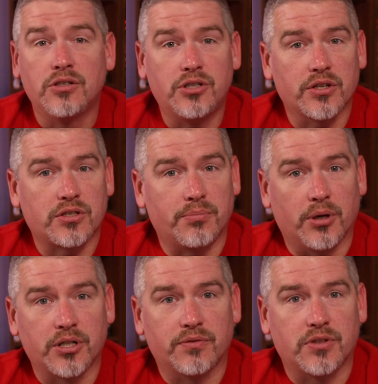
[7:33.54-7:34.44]
Just a
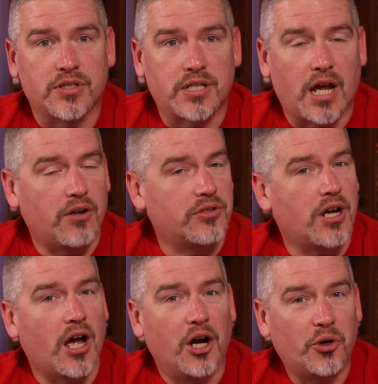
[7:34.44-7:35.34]
bunch of
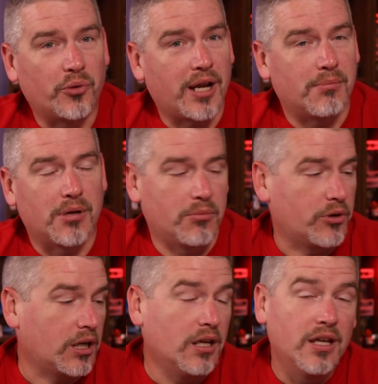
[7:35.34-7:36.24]
nostalgia, a great
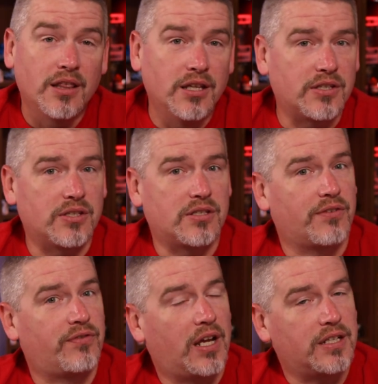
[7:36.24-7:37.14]
memory. This is
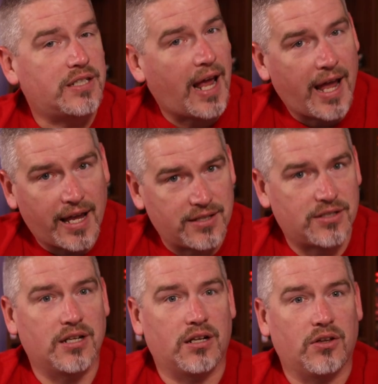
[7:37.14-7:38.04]
a
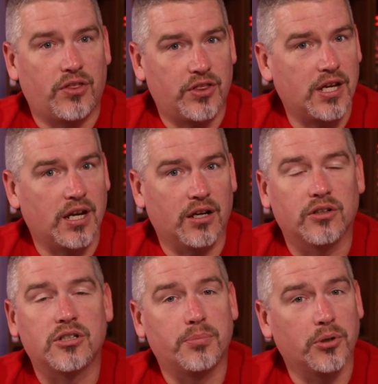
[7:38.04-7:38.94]
fantastic
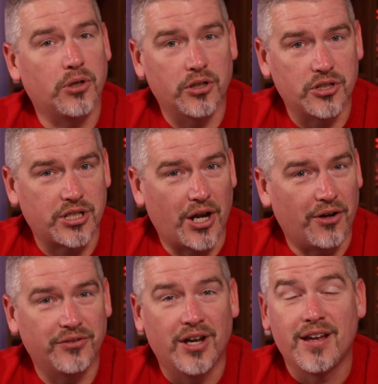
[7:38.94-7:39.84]
thing to put on a
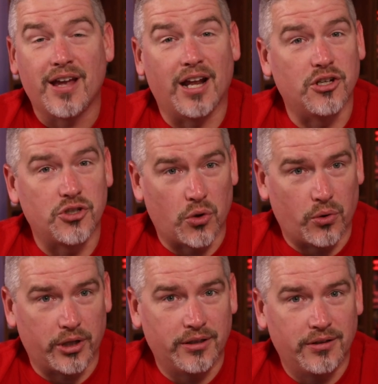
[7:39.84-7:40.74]
shelf and
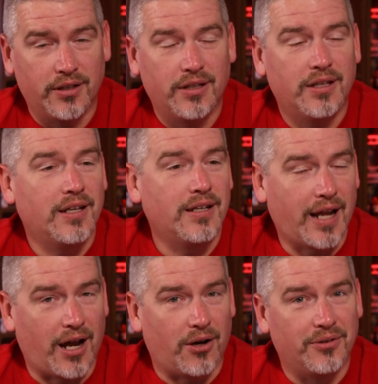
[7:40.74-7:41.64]
enjoy.
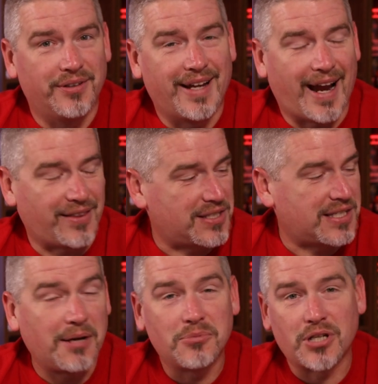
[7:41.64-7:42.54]
Now, at the
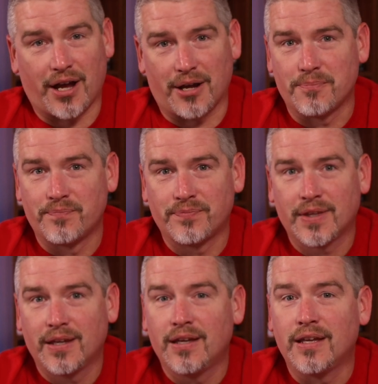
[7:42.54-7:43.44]
same time,
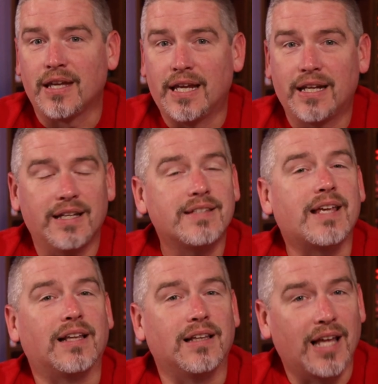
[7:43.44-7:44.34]
it
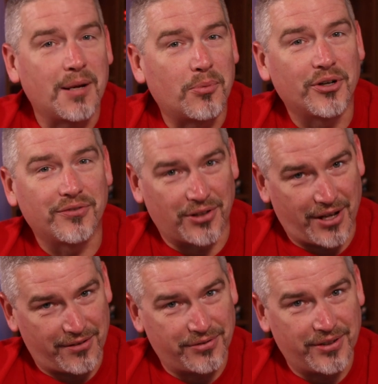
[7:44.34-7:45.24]
is a labor of
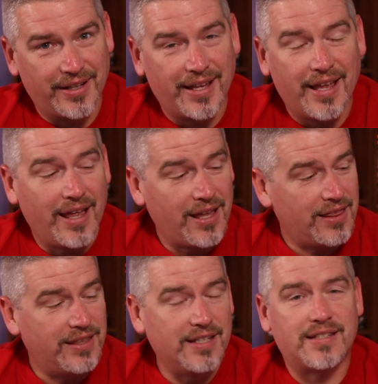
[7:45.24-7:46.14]
love.
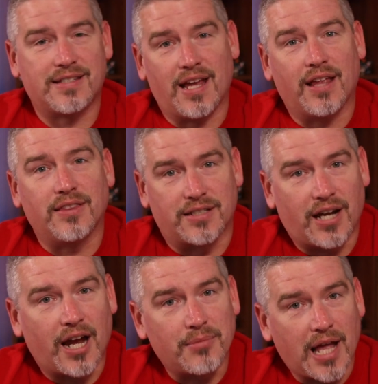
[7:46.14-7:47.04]
This set, the
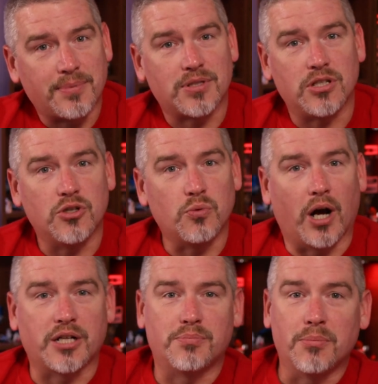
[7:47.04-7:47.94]
time lapse that you
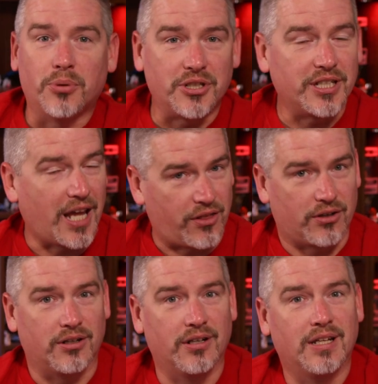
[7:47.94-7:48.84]
watched me put
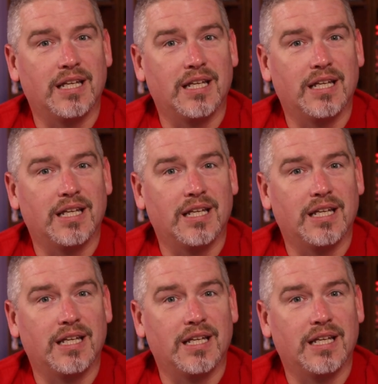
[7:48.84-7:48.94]
together,